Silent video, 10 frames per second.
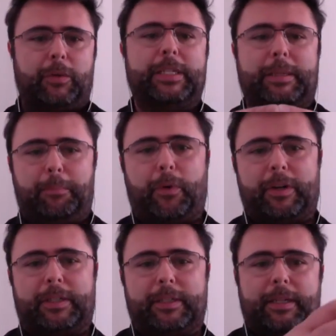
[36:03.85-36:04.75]
is
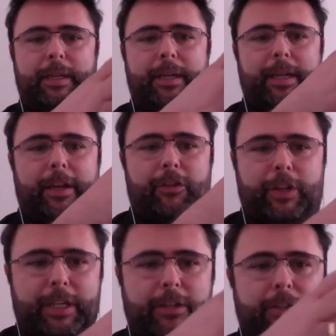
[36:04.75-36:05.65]
important:
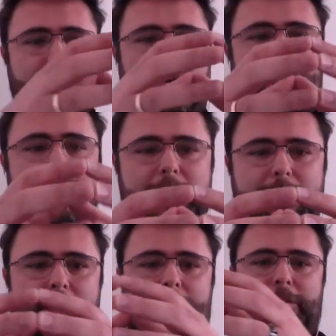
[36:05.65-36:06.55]
engineer,
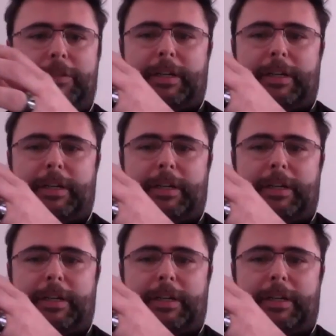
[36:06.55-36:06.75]
IT,